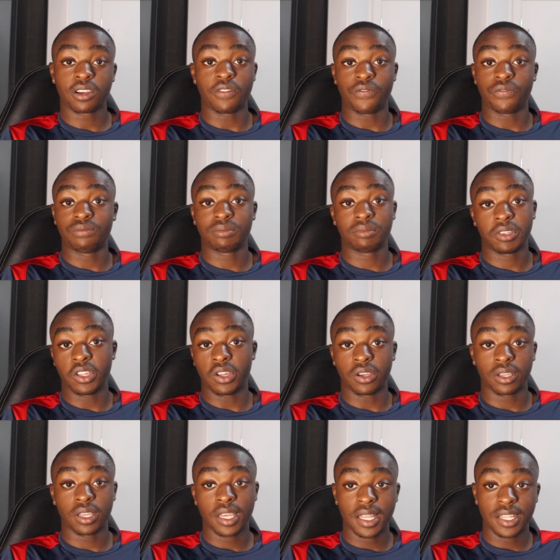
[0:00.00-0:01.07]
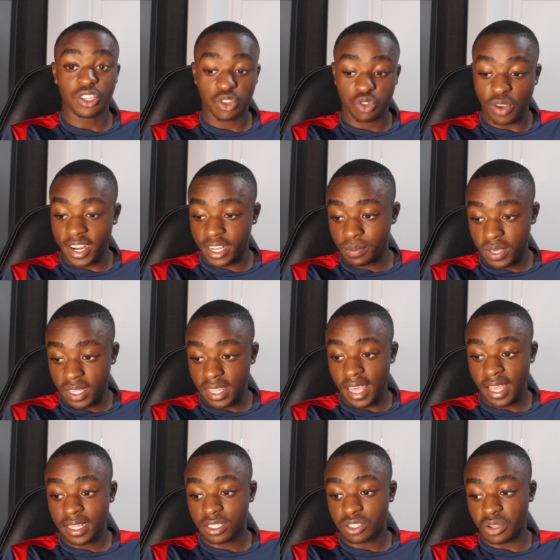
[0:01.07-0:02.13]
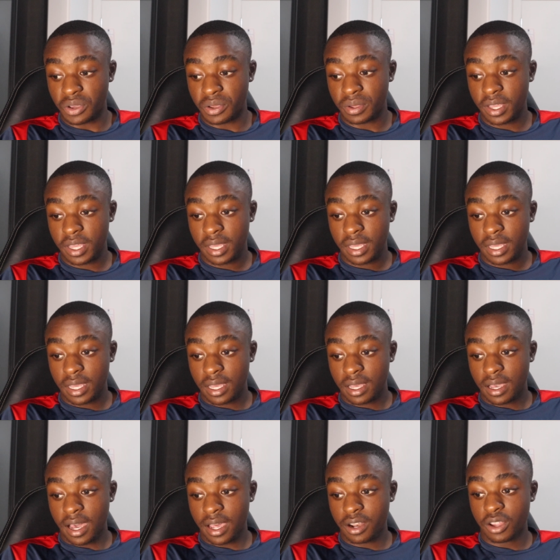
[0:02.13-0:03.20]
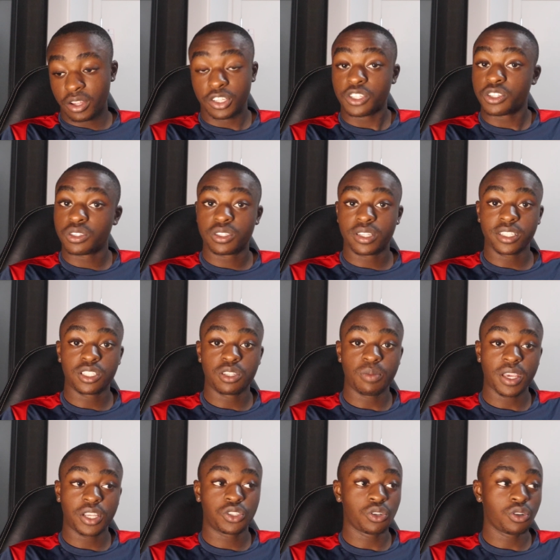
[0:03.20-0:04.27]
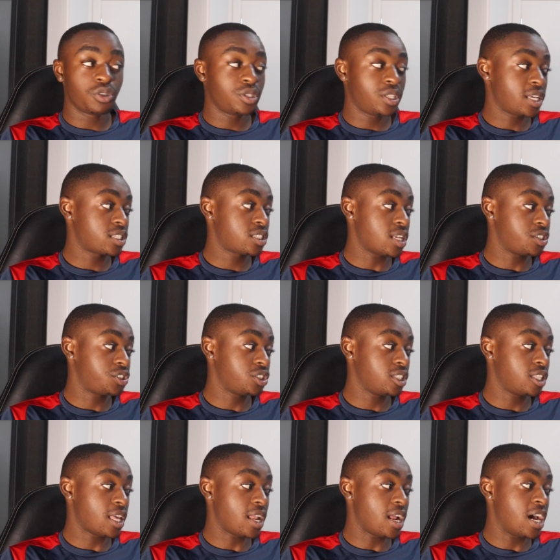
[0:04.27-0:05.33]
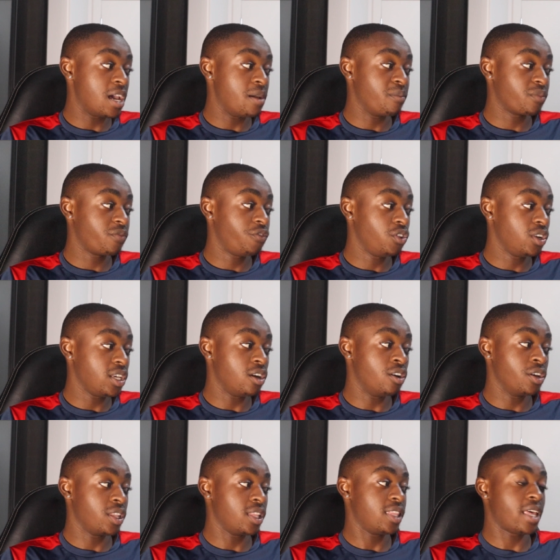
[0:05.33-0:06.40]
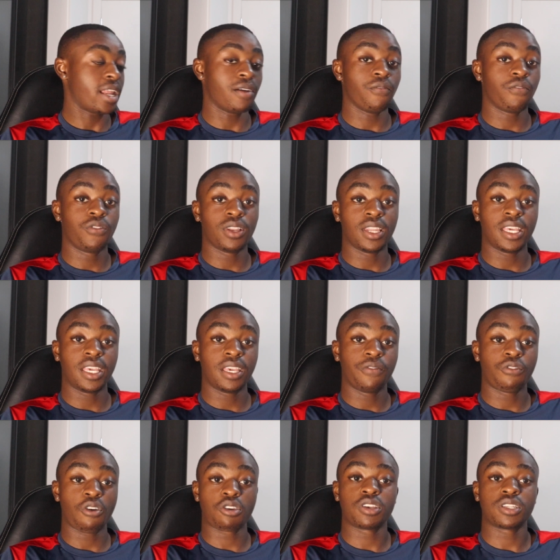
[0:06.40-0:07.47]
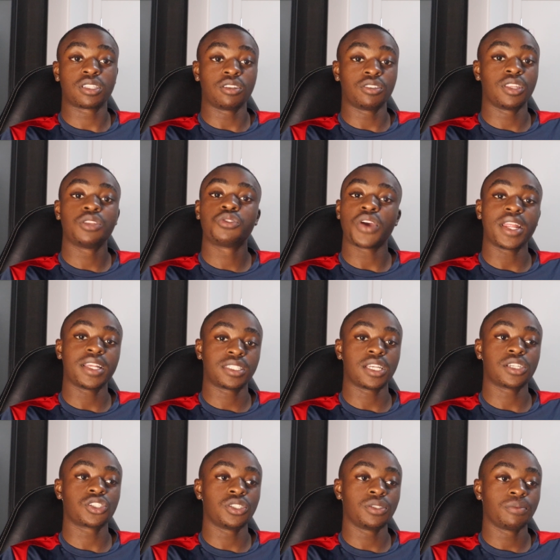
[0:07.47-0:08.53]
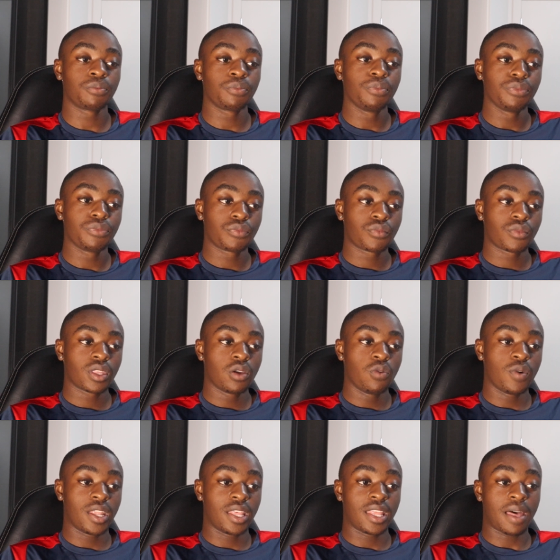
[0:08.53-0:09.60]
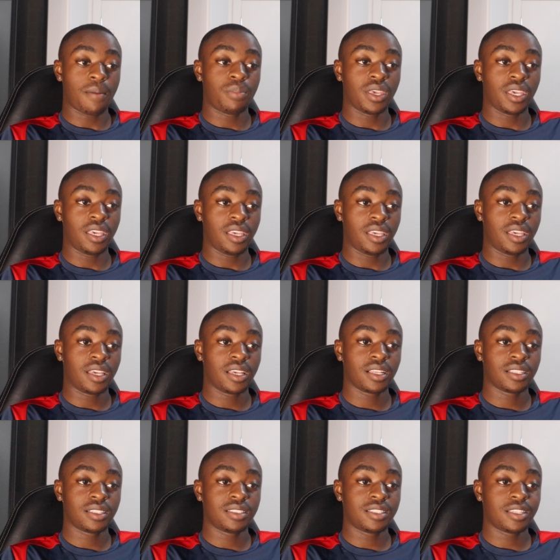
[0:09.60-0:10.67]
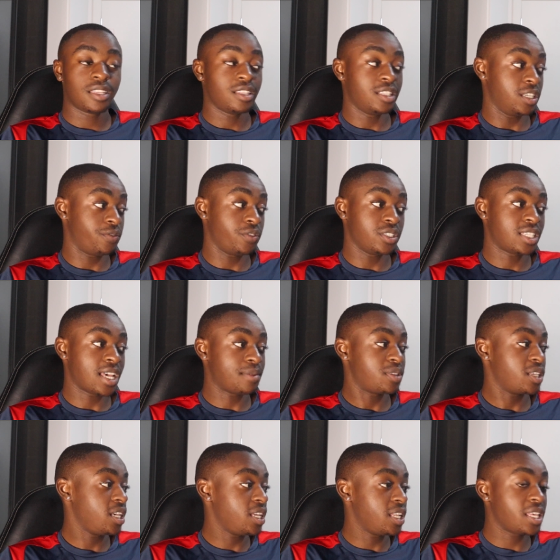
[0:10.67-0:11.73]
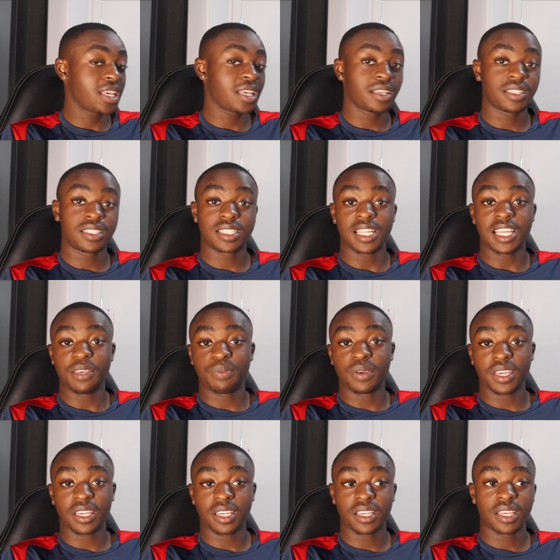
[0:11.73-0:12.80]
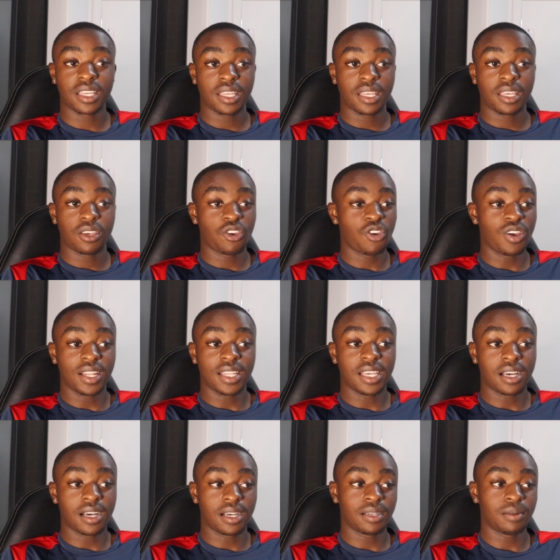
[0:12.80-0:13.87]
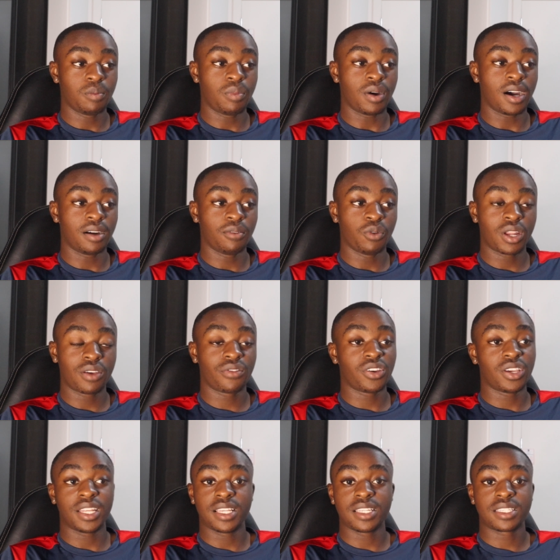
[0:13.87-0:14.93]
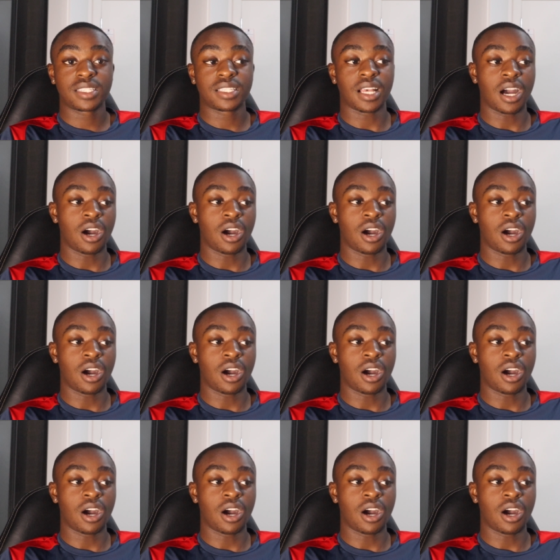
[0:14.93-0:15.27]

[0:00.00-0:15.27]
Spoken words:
you know, distract me in that. So I don't know, just to make sure next session that I'm fully on and that I'm fully focused on the training session. Whether that be different types of eating, sleeping earlier, but whatever it is,